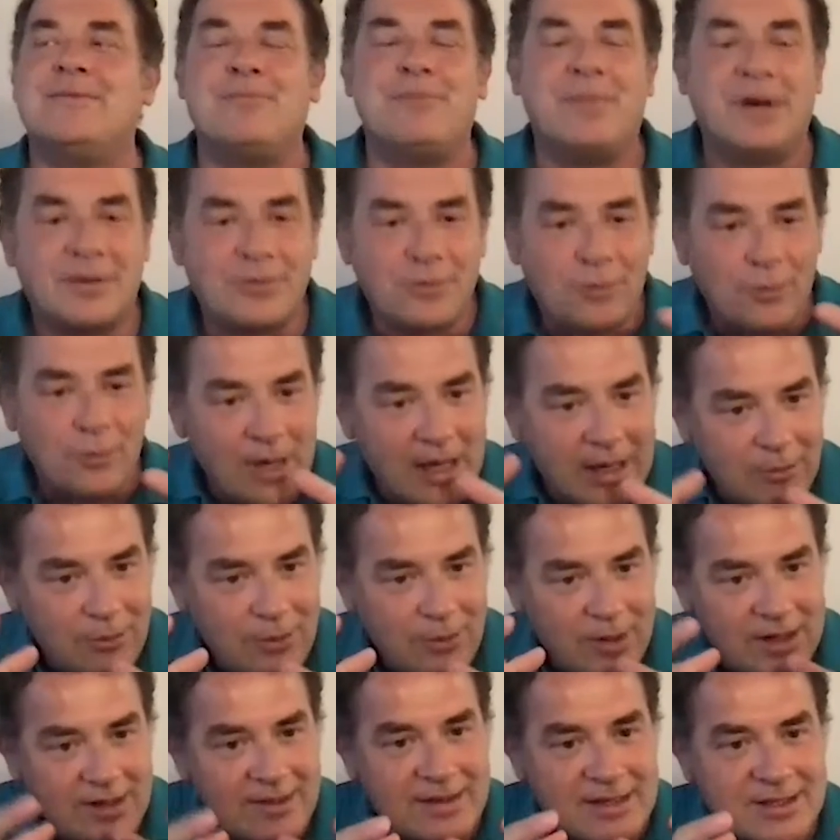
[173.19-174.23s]
but when
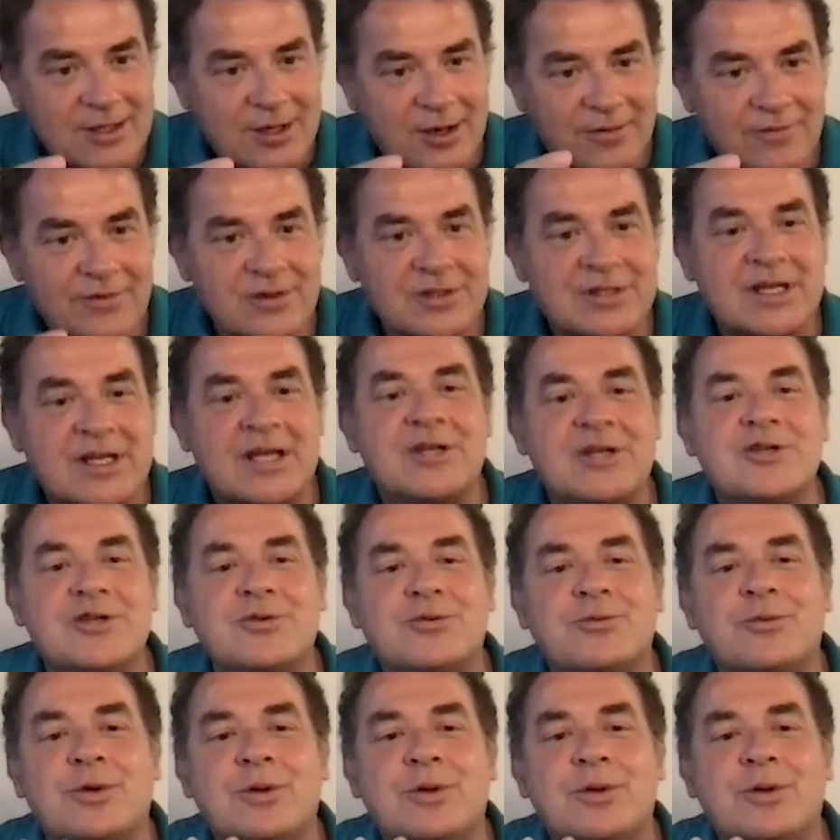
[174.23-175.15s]
we're in this conversation,